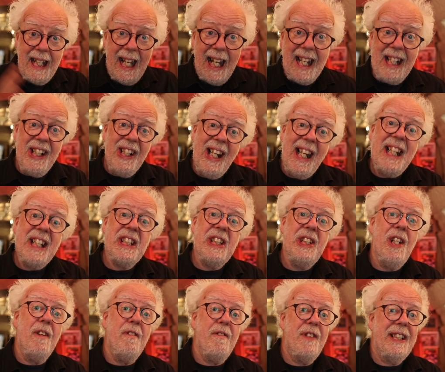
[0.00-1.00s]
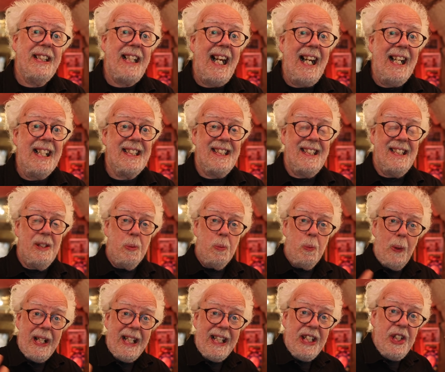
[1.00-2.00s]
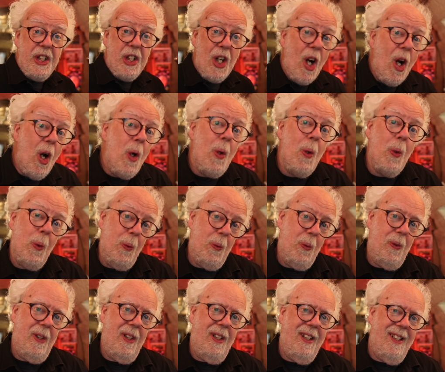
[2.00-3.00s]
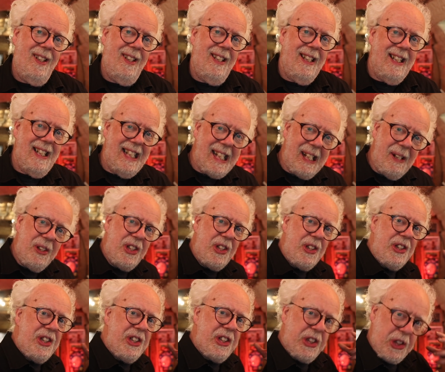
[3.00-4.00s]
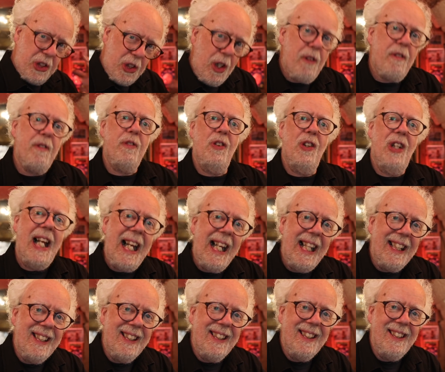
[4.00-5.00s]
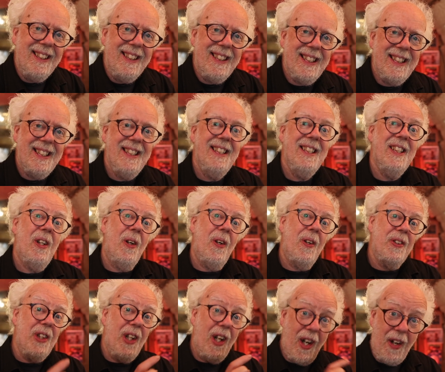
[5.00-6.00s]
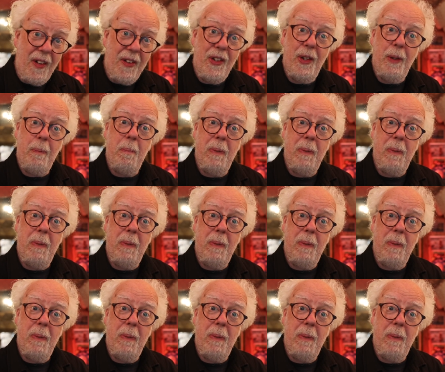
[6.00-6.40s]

And let's not forget, we know how to soft land on other